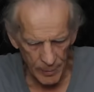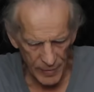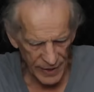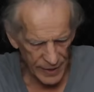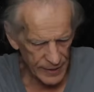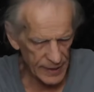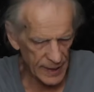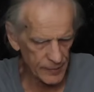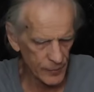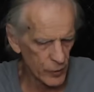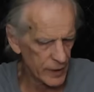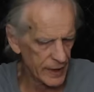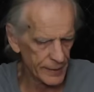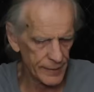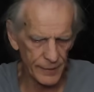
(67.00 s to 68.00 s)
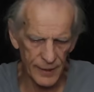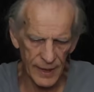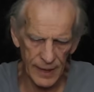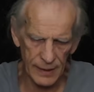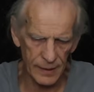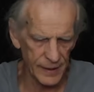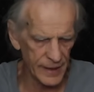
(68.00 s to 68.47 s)
because I'm going to
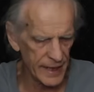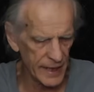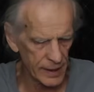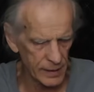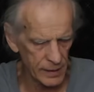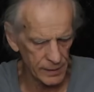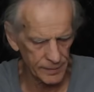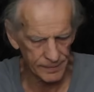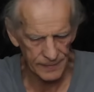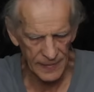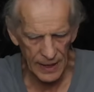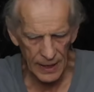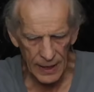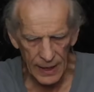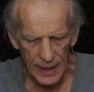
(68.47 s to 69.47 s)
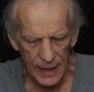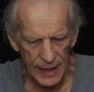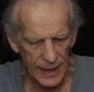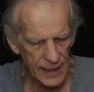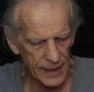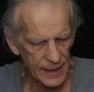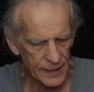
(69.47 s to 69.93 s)
check the neck,
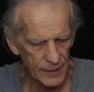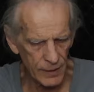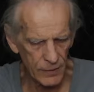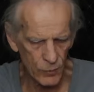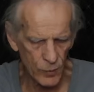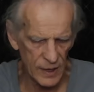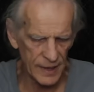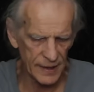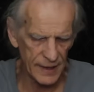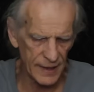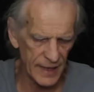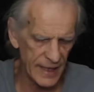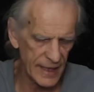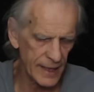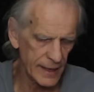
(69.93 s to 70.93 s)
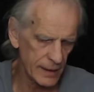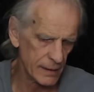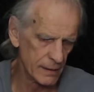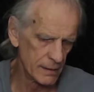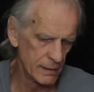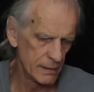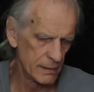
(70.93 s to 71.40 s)
and I don't want the neck
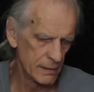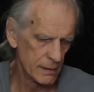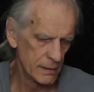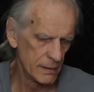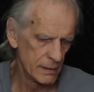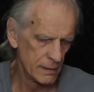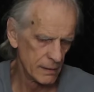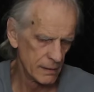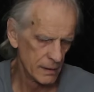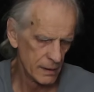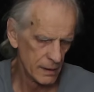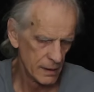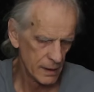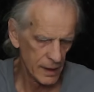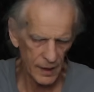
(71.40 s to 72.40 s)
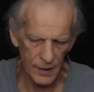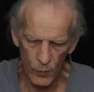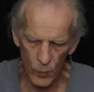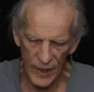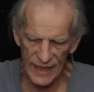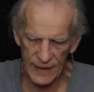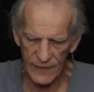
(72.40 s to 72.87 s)
and the
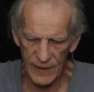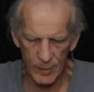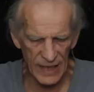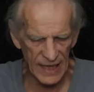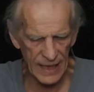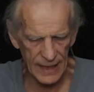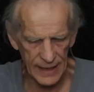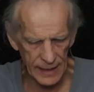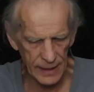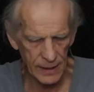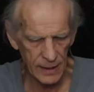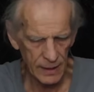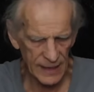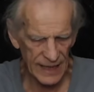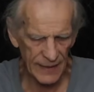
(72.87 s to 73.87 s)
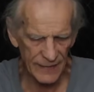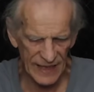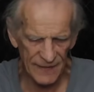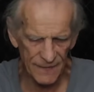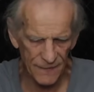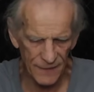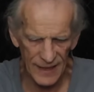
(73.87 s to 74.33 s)
weight of the body have
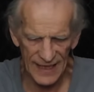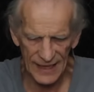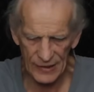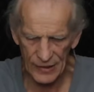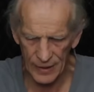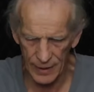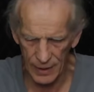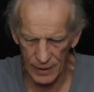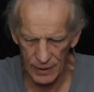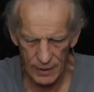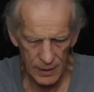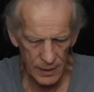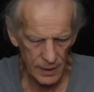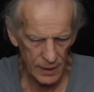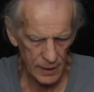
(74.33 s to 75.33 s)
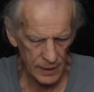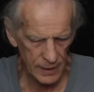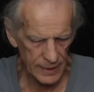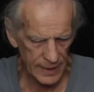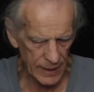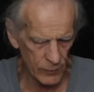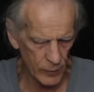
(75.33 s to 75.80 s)
any flex here.
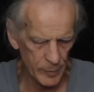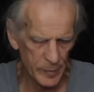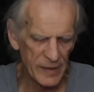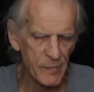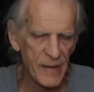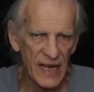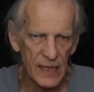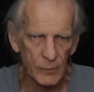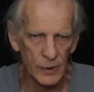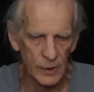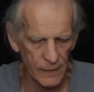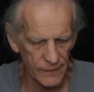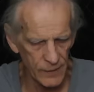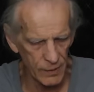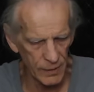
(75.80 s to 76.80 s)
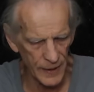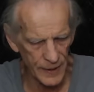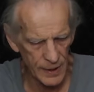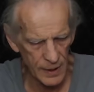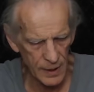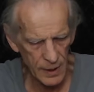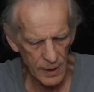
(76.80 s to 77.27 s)
Now it would be minimal, of
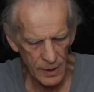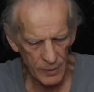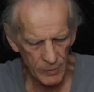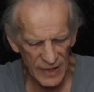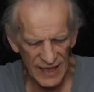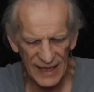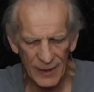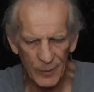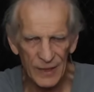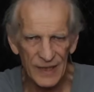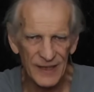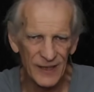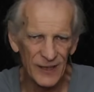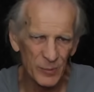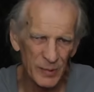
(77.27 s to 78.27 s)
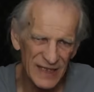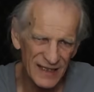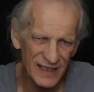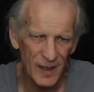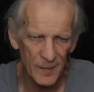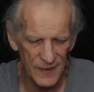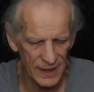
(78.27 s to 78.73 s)
course, but it would still be
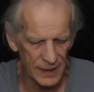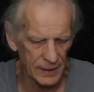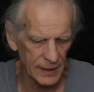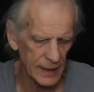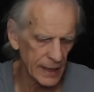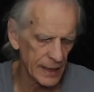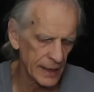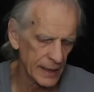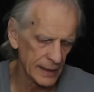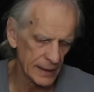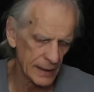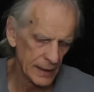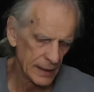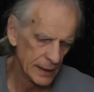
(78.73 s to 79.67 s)
something. And